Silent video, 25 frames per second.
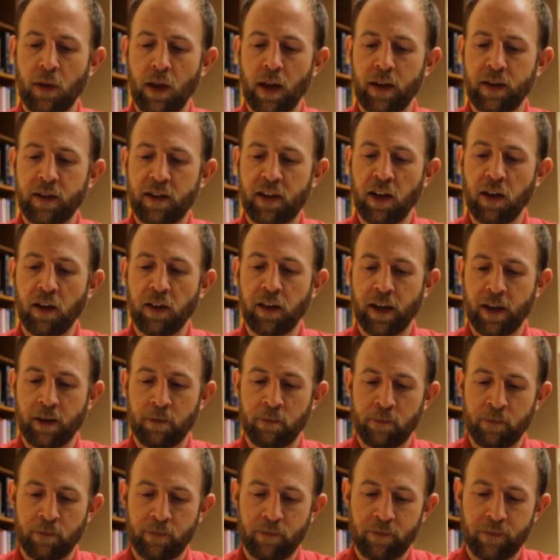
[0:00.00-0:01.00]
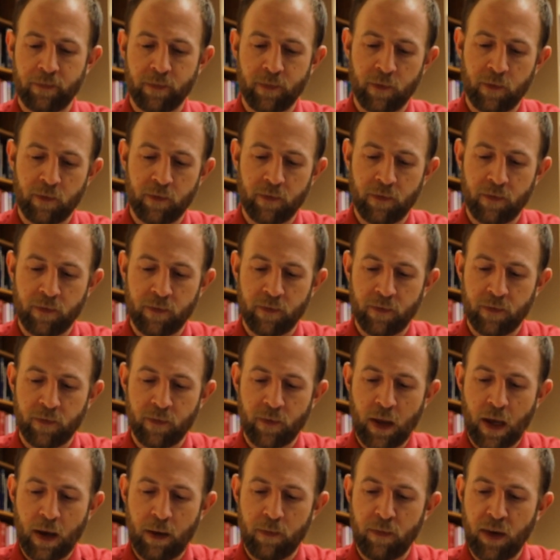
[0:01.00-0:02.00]
Until then,
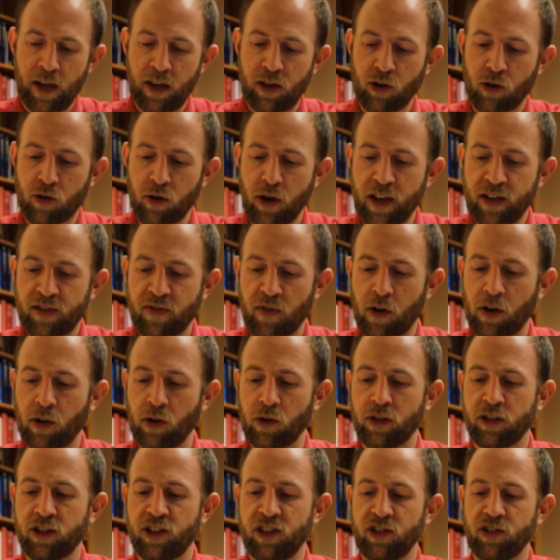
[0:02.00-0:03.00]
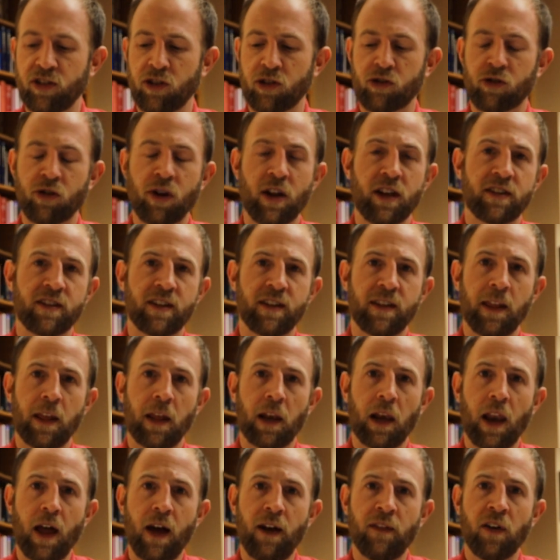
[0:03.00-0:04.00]
may the grace of our Lord Jesus Christ and
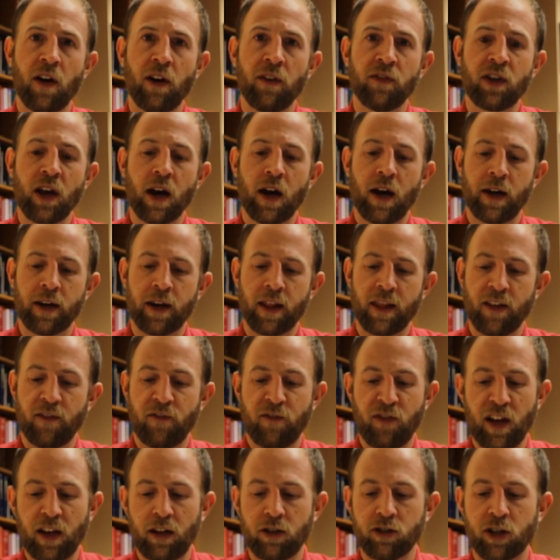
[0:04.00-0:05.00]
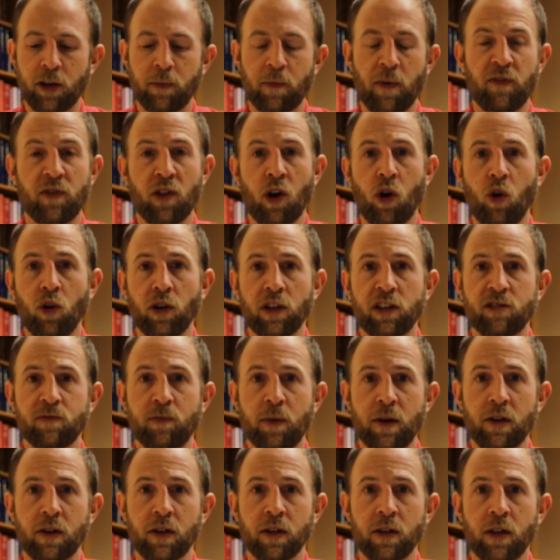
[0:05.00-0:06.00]
the love of God and the fellowship of the Holy
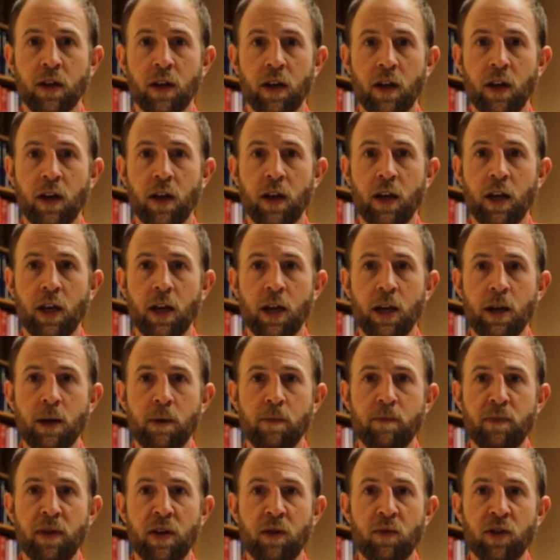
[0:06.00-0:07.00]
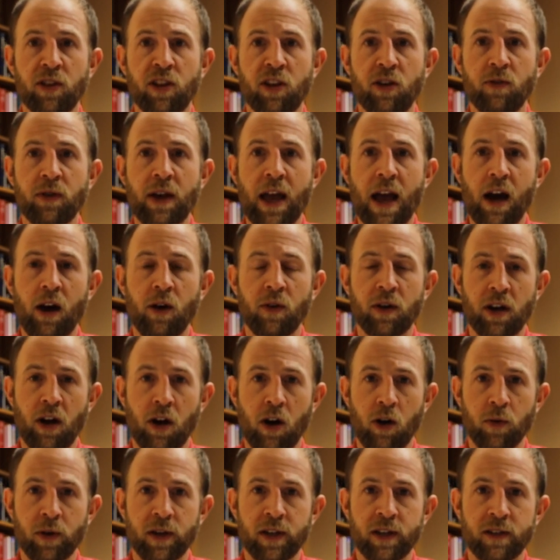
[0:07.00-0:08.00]
Spirit be with you now and
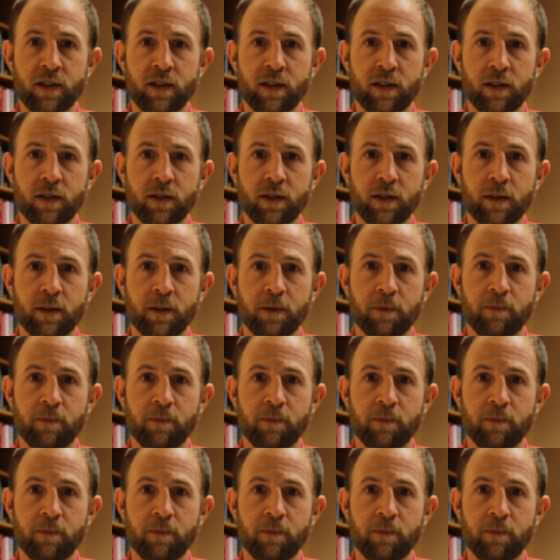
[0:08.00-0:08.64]
always.